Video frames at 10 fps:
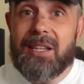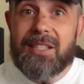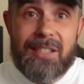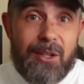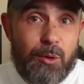
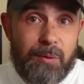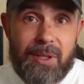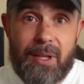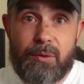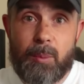central
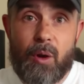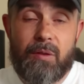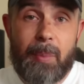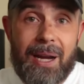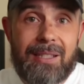fatigue from
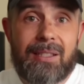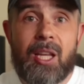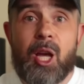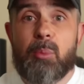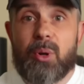
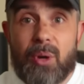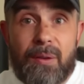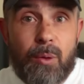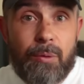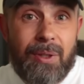overpacing, peripheral